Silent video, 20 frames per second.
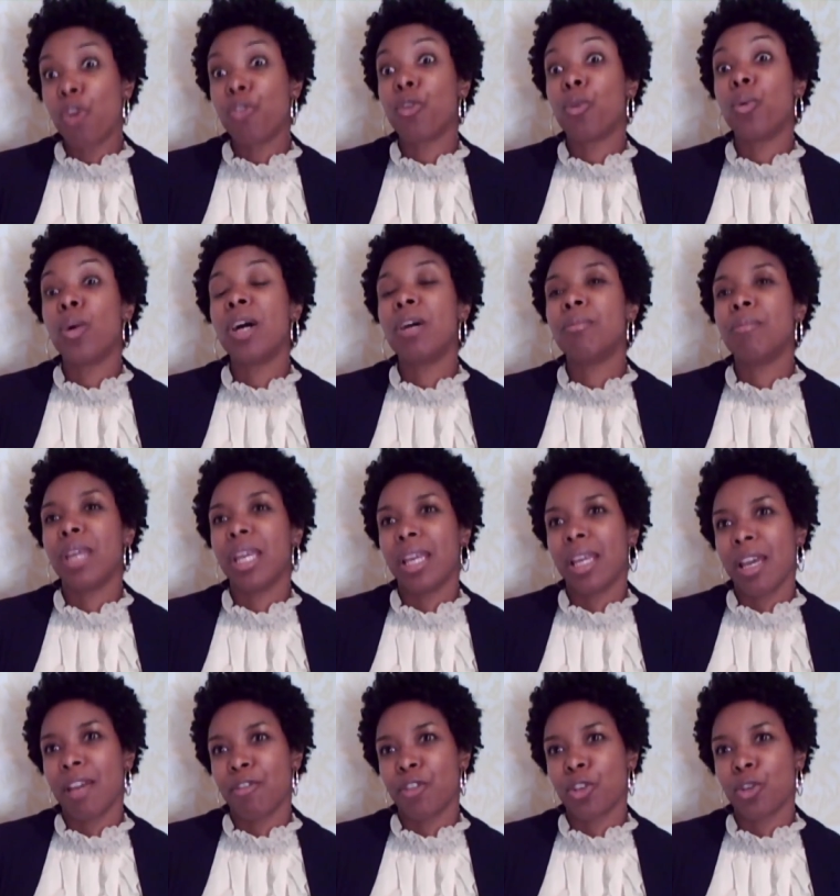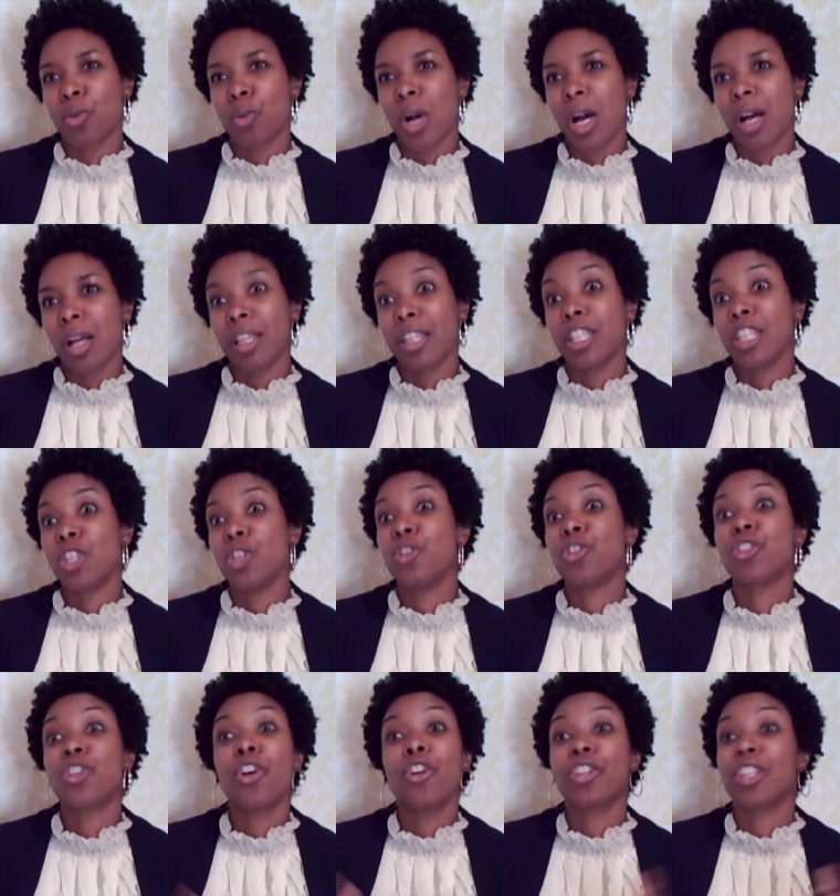overwhelming after a while, and then
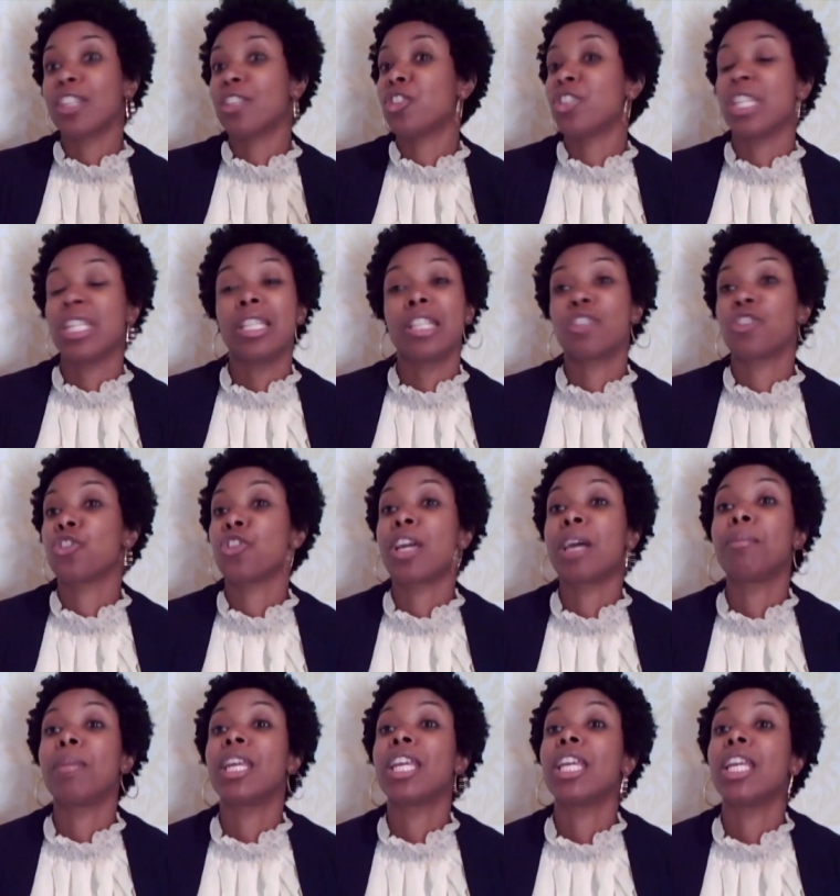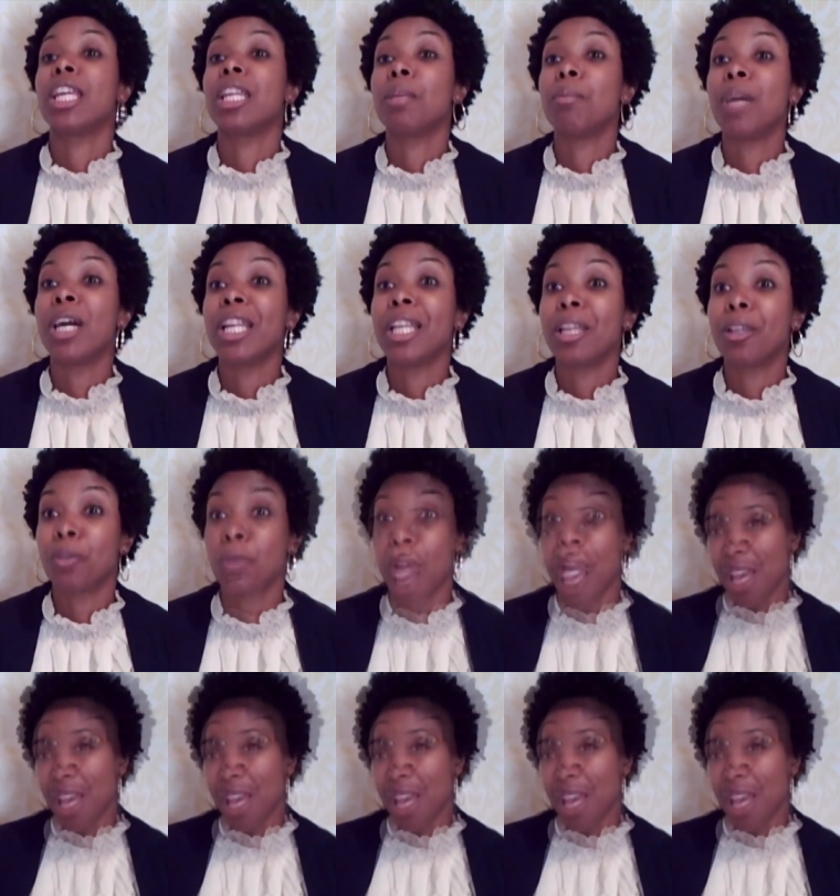you start to see that you're not making any money.